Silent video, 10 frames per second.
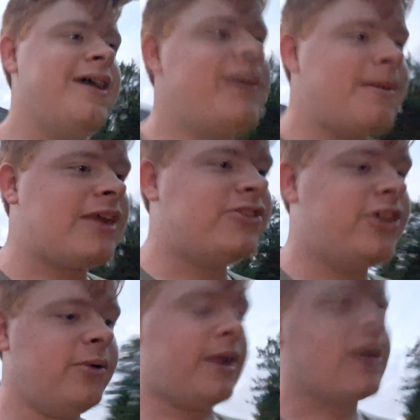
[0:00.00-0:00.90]
get back
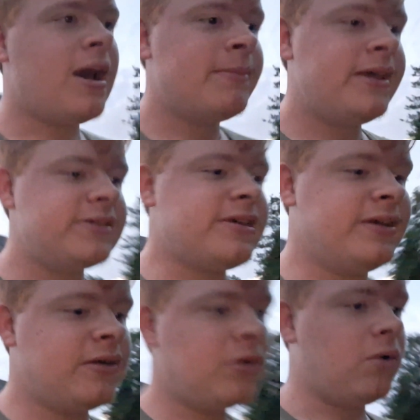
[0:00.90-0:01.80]
to you in a comment
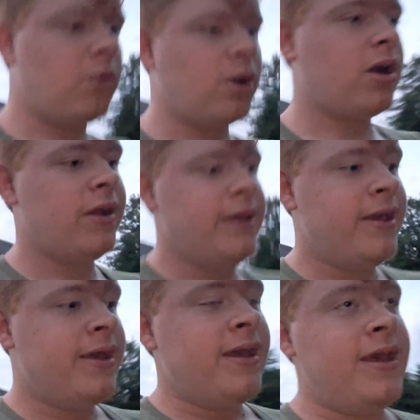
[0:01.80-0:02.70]
or
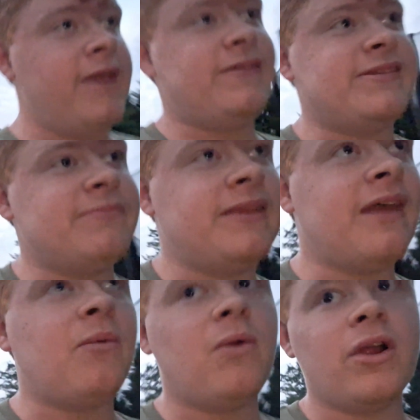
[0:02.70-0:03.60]
if it's something
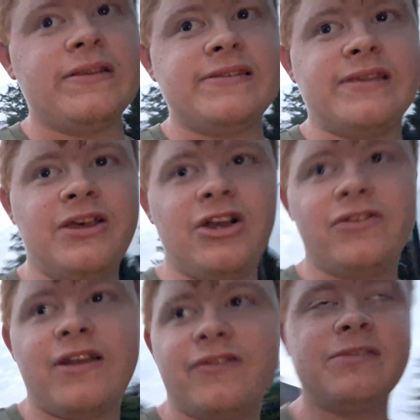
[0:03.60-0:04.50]
that warrants a
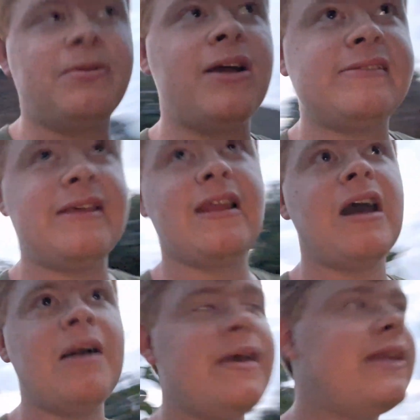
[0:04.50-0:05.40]
greater response in a
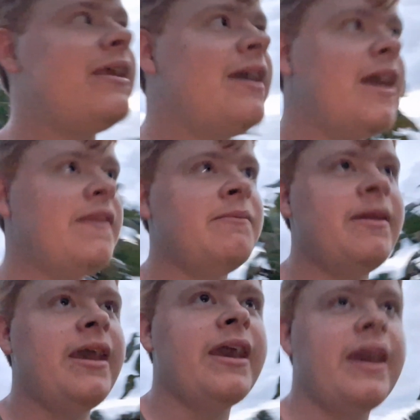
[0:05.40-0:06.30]
comment and then
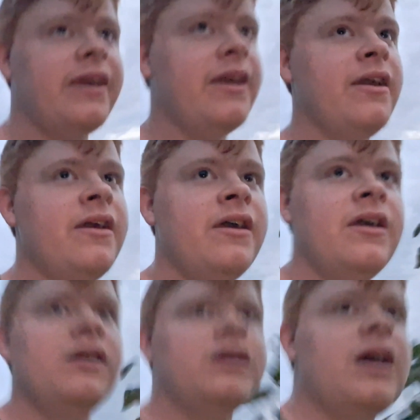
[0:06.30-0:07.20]
make a
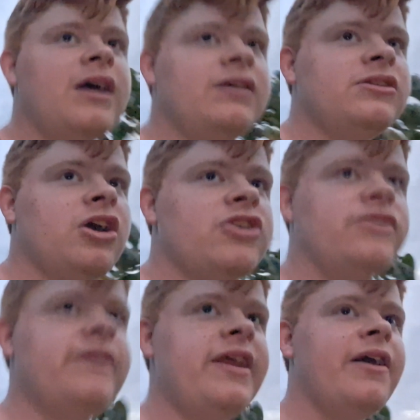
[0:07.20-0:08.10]
uh,
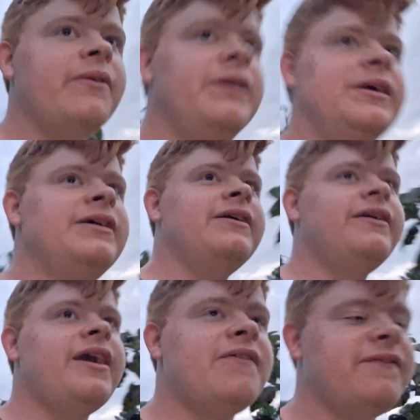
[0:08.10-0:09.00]
larger video
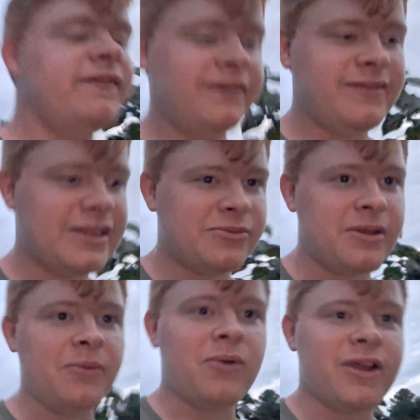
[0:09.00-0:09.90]
if that's
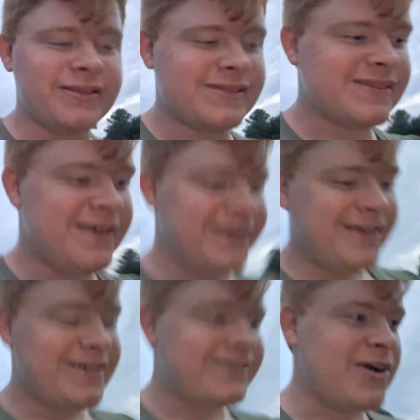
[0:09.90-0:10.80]
what it warrants.
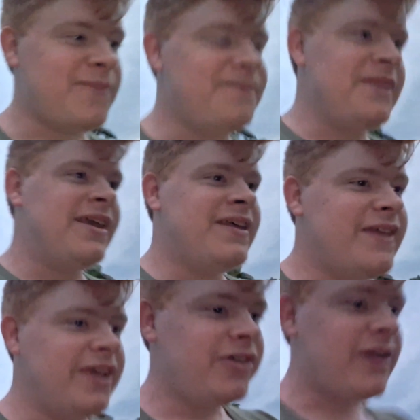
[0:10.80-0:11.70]
So
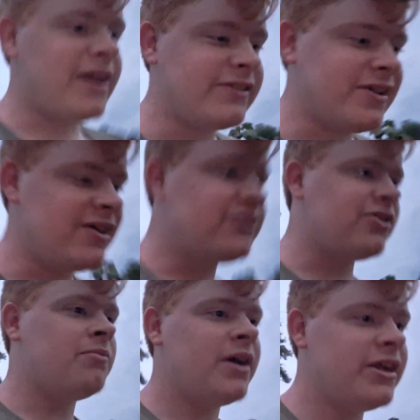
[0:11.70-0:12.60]
Thank you guys
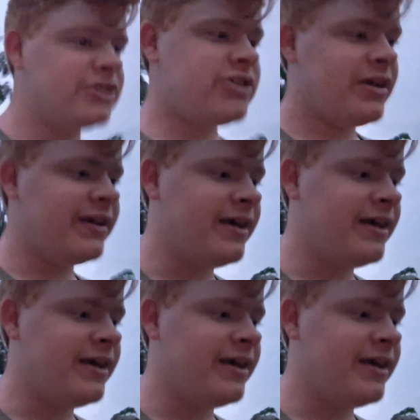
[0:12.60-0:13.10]
so much.